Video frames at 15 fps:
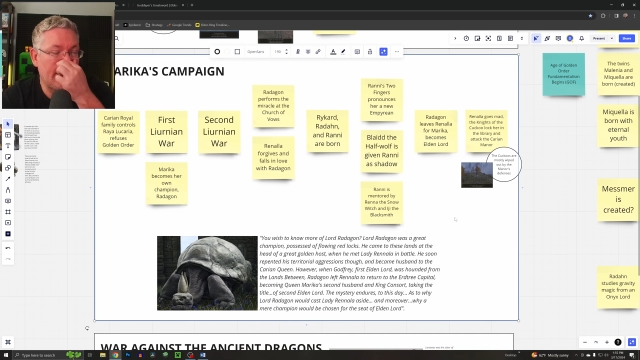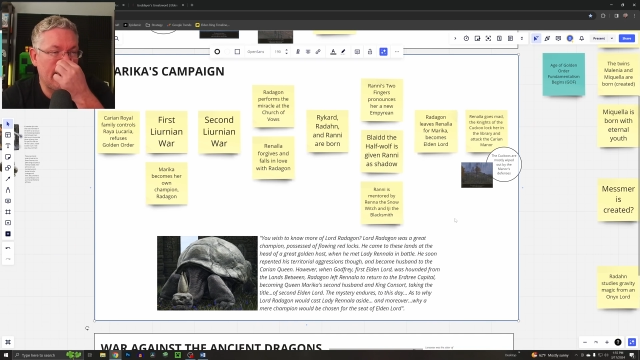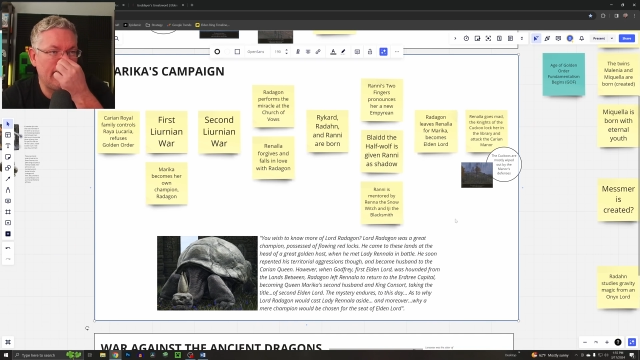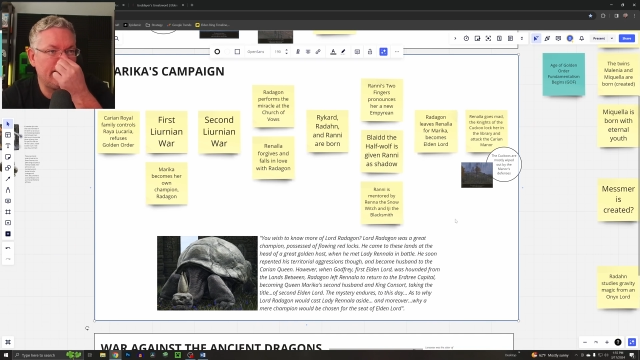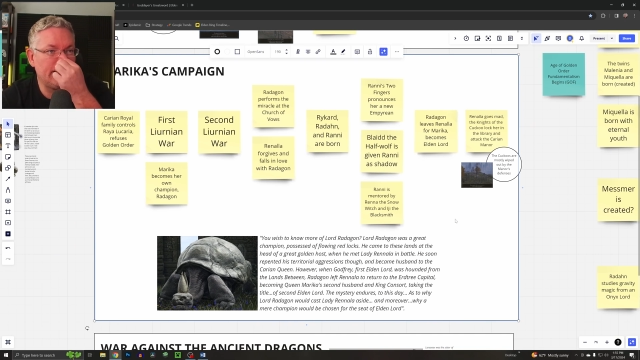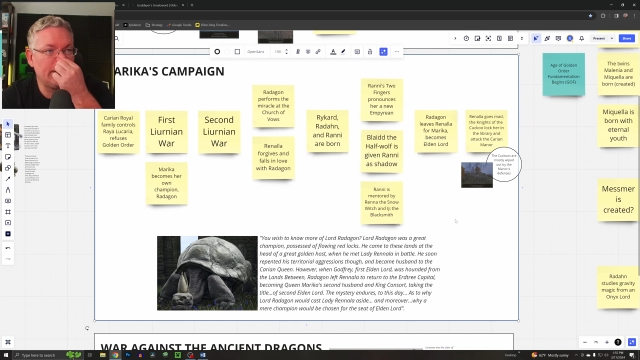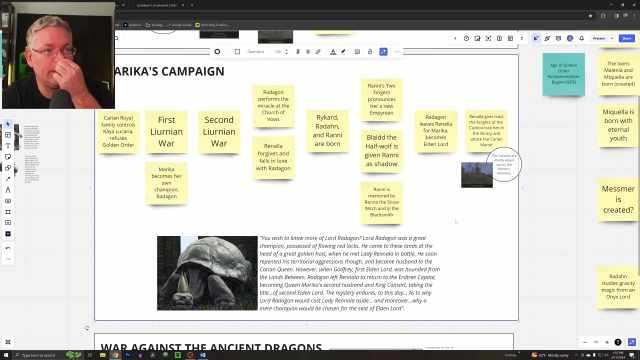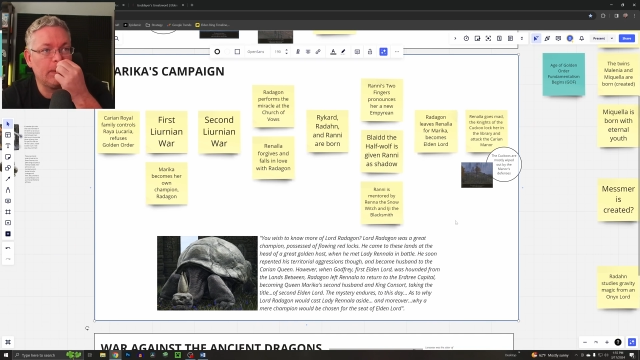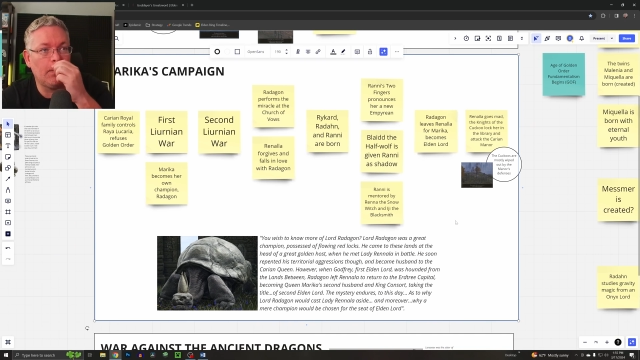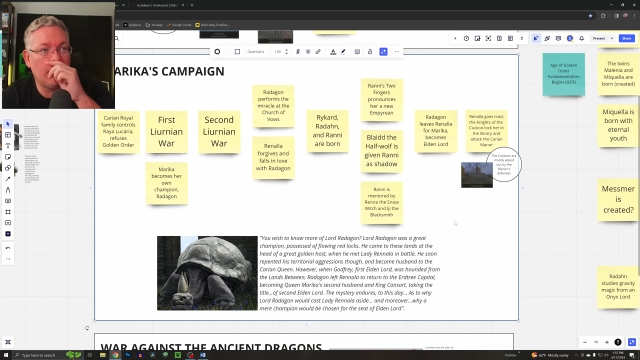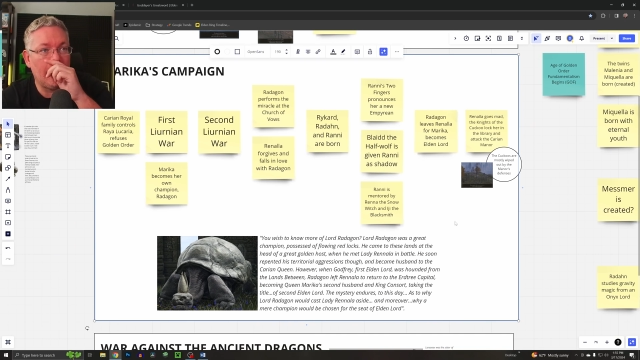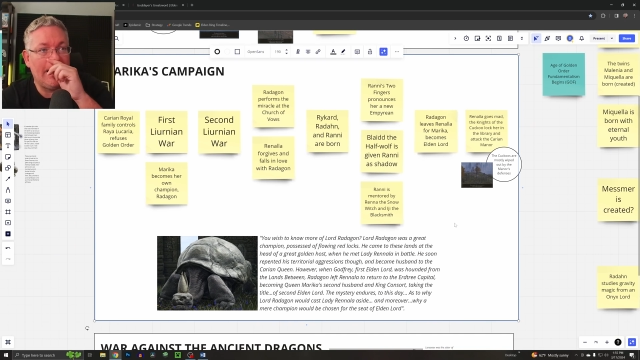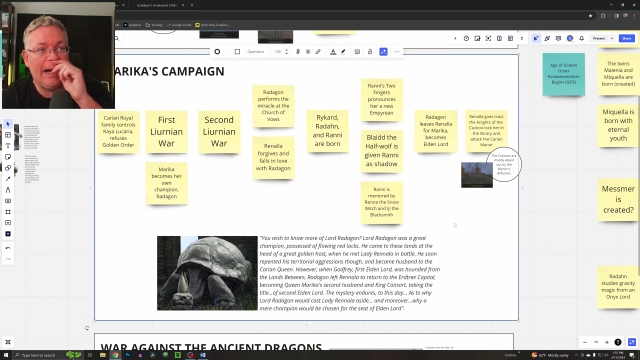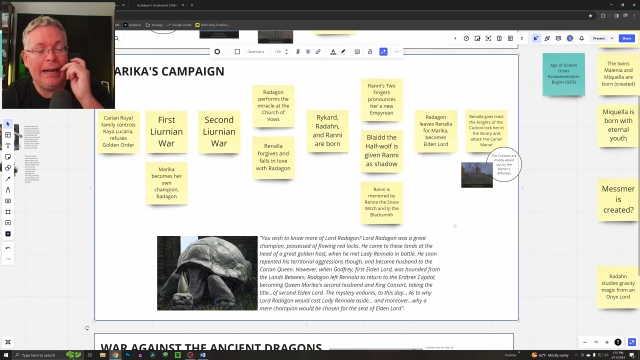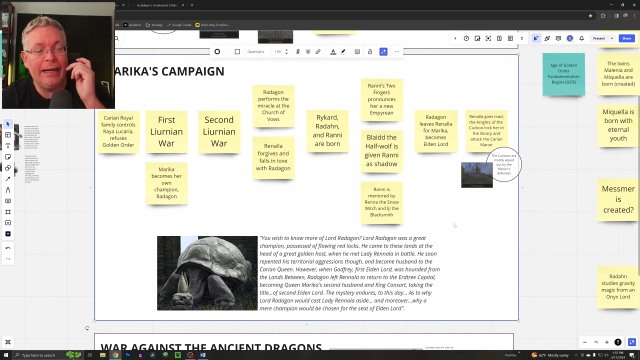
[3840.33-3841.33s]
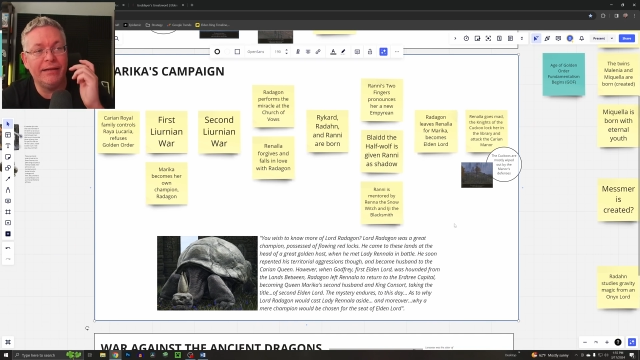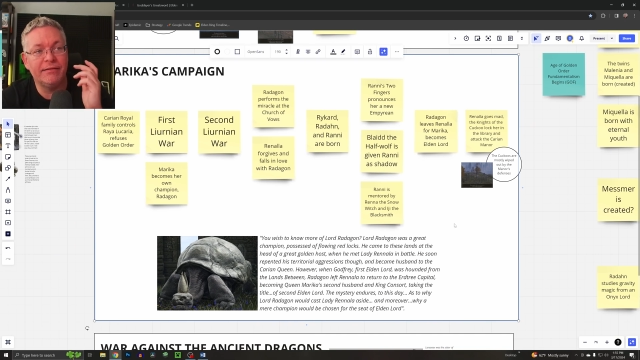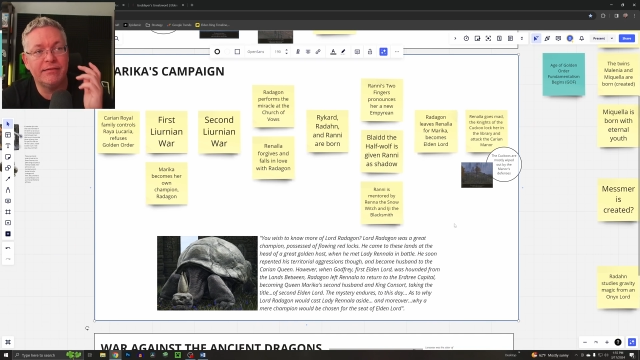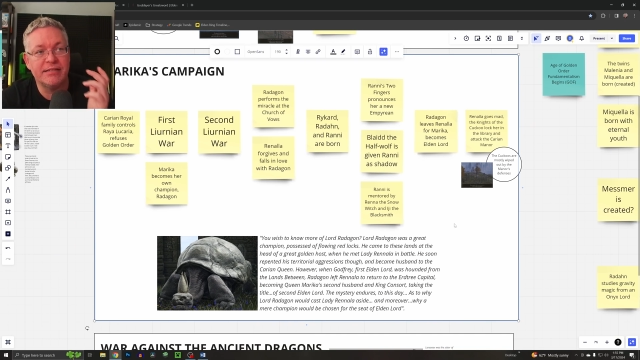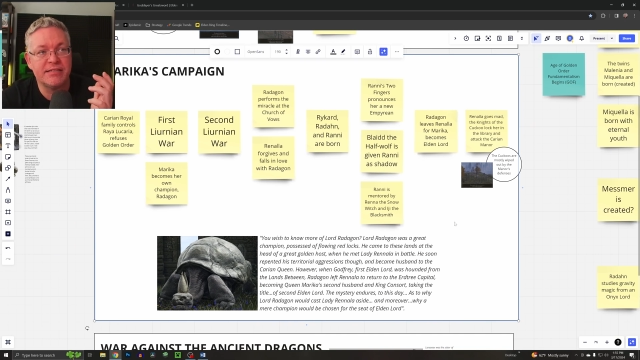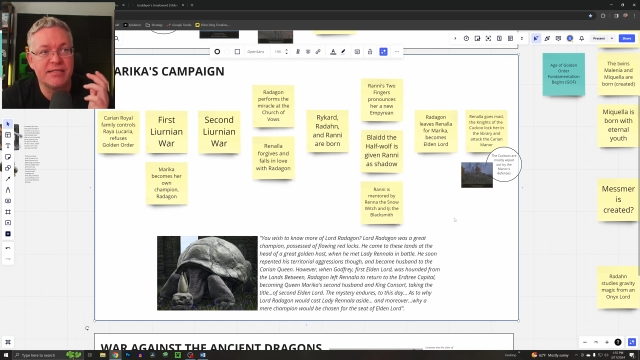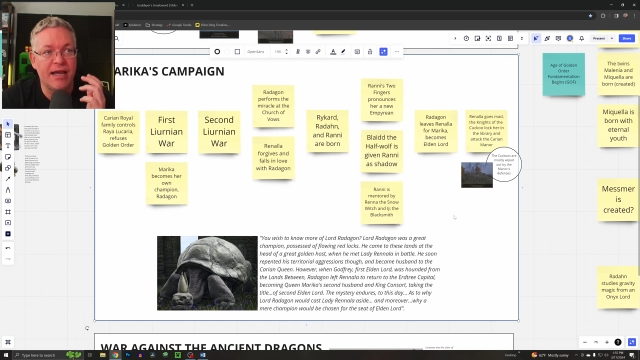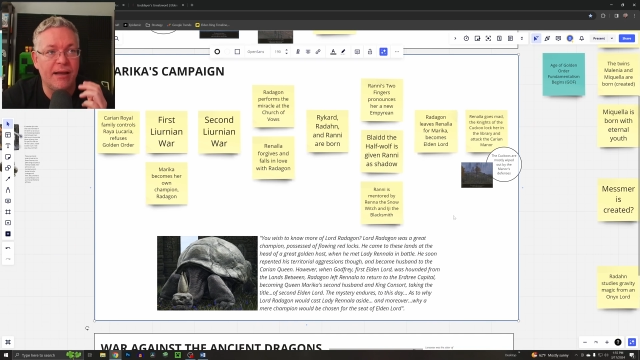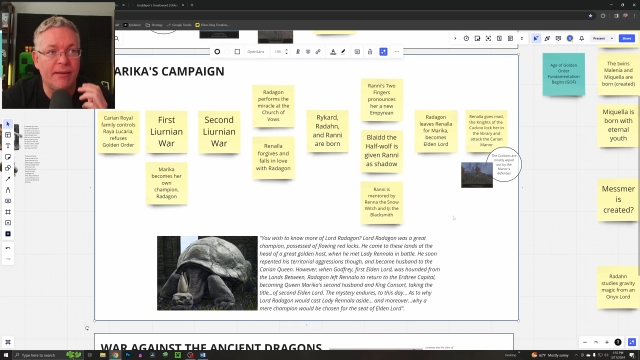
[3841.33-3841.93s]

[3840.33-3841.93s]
I don't know why this